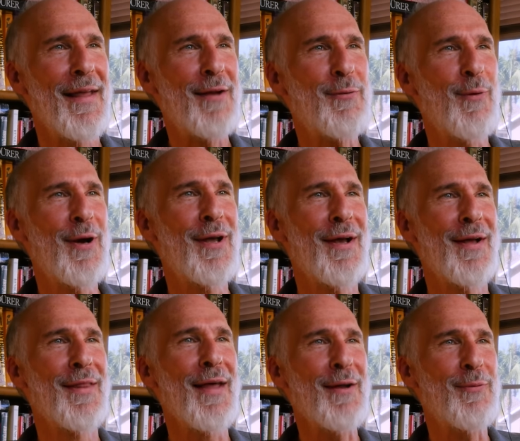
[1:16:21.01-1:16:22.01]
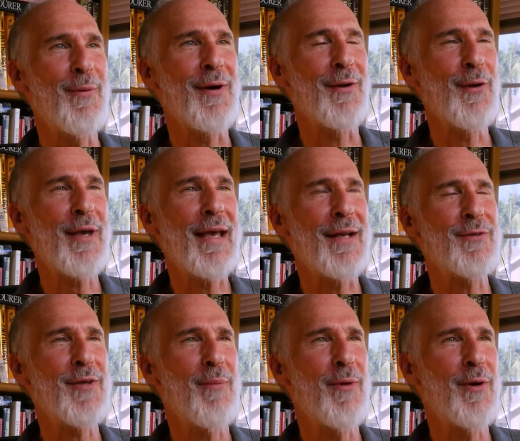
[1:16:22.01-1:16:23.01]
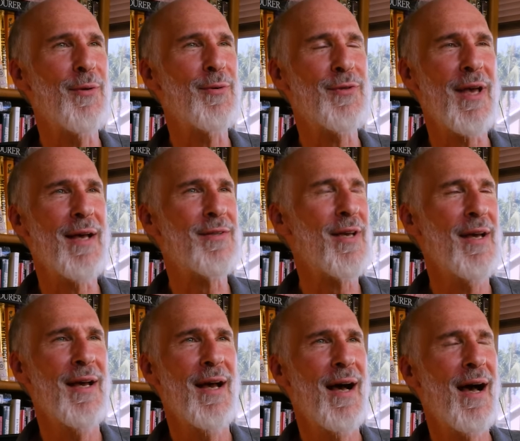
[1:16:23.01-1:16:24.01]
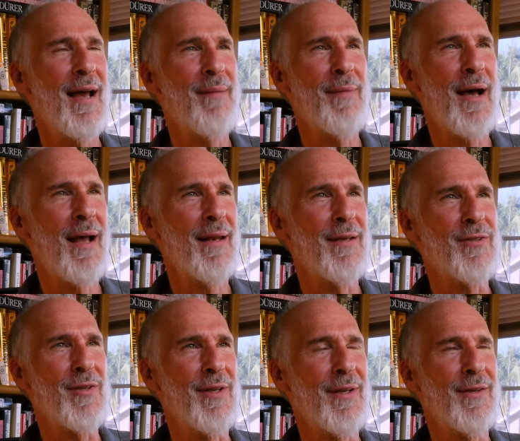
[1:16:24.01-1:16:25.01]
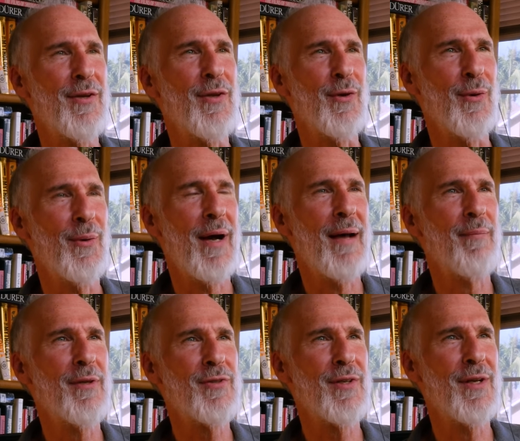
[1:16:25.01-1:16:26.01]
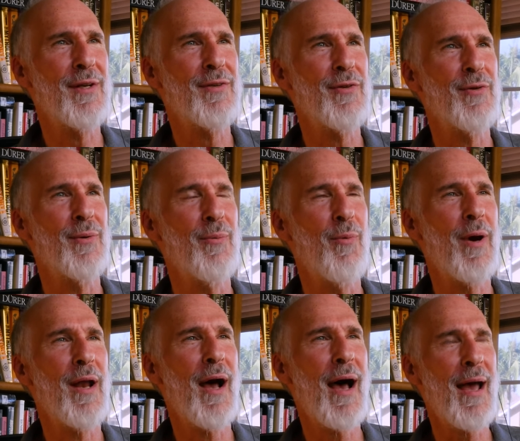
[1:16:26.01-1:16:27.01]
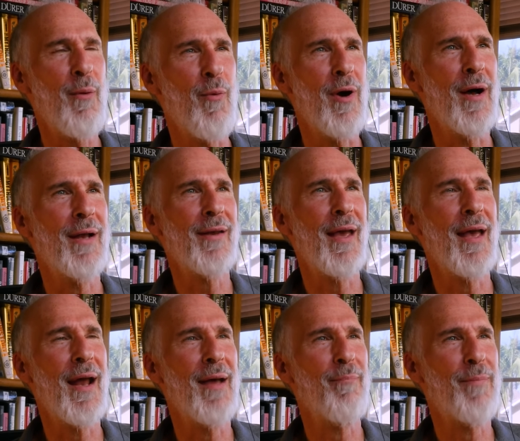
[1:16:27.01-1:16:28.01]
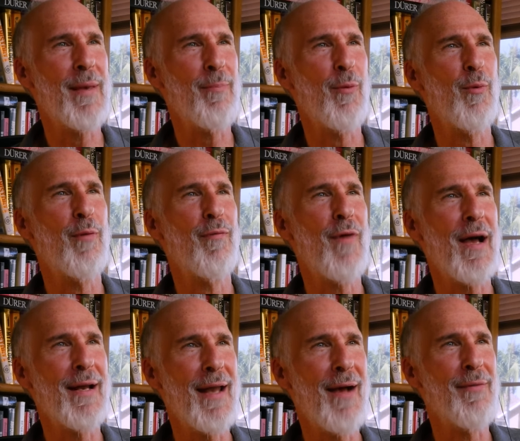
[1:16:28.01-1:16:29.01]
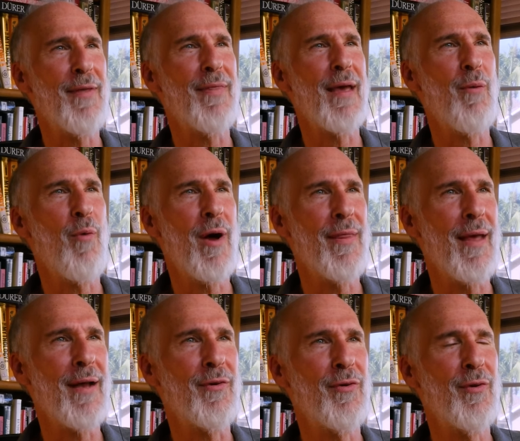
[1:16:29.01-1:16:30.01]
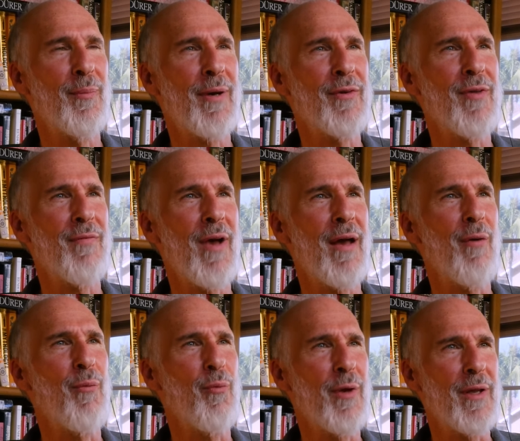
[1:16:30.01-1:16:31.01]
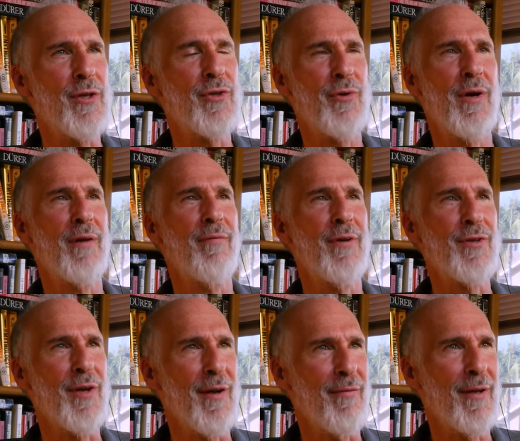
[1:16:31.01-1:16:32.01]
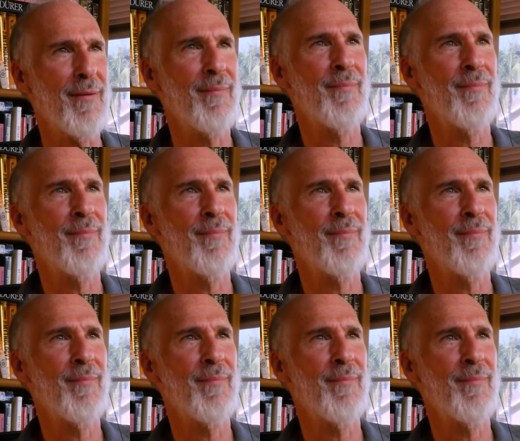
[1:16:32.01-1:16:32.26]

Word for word: That's where that's where looking at someone who says, I am not listening to you. I'm listening to what I want, and people will find out that they want that too because they've got a really strong vision of it.